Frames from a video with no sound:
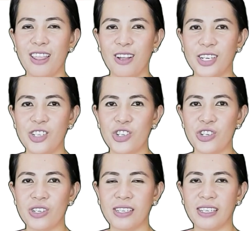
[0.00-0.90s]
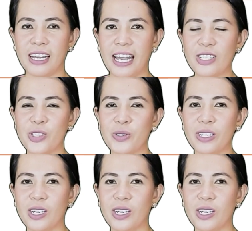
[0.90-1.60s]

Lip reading: large, extra